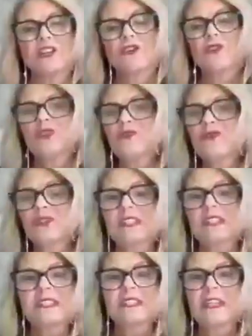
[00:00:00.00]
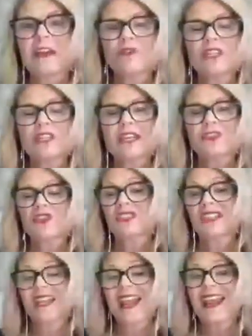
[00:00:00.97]
you usually see every day and
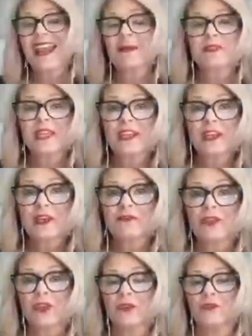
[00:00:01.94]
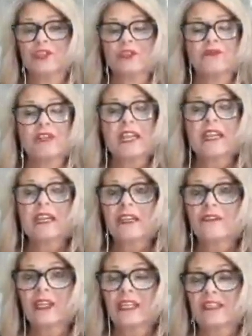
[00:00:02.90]
just say, hey, I'm thinking of you. Do you need
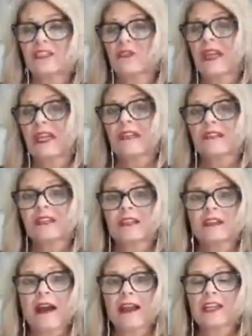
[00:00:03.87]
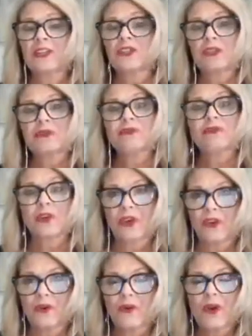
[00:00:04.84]
anything? Is there anything I can do for
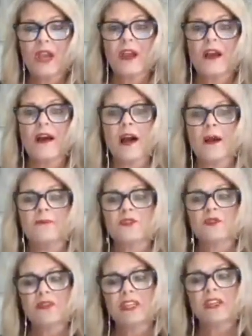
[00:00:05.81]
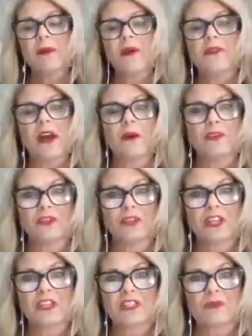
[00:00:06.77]
you? So think about that with your
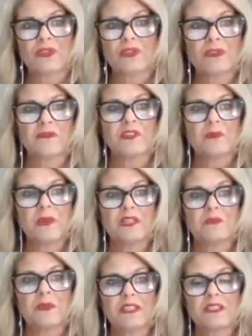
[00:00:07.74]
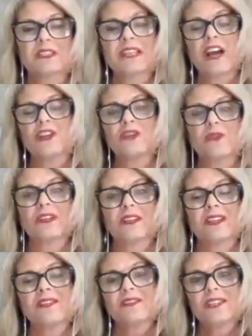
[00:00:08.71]
customer service-based business, how you
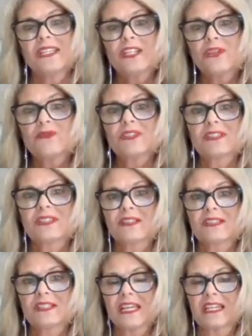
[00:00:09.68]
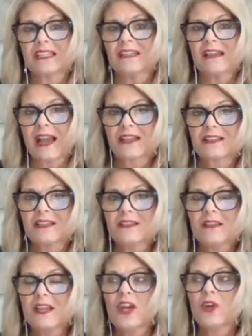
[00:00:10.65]
continue to stay
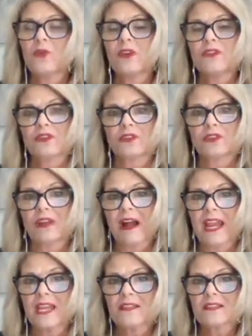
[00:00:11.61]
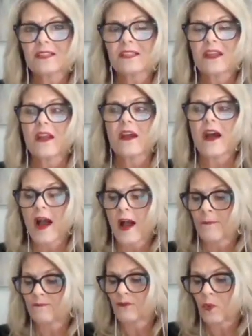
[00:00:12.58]
connected with your clients.
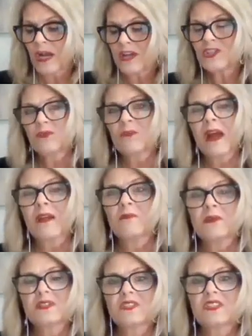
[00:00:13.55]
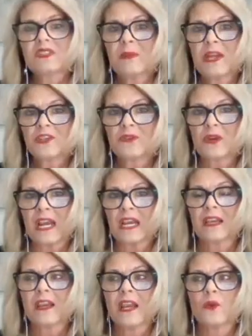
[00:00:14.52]
When I do my business
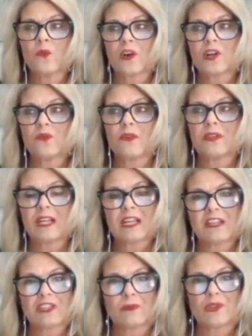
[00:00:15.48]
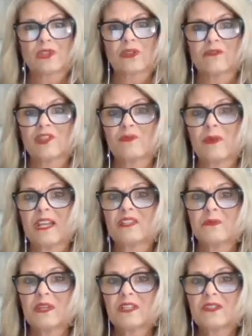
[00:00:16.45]
mentoring and work with a customer
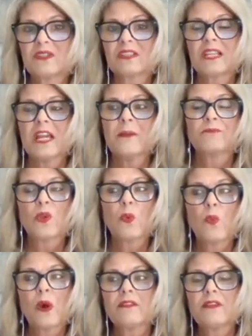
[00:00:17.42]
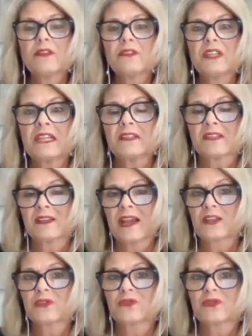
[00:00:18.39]
service-based business, one of the things and
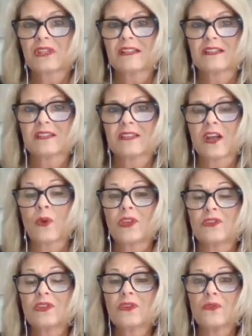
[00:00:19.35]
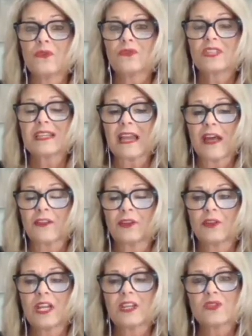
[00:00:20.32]
exercises that we do
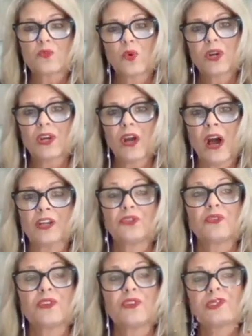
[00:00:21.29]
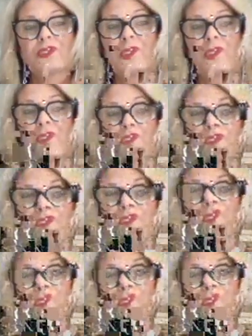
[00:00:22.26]
together is work on creating
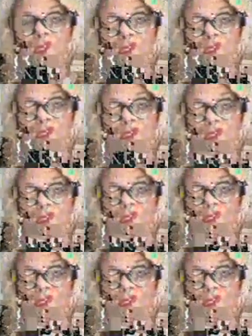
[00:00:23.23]
clients every single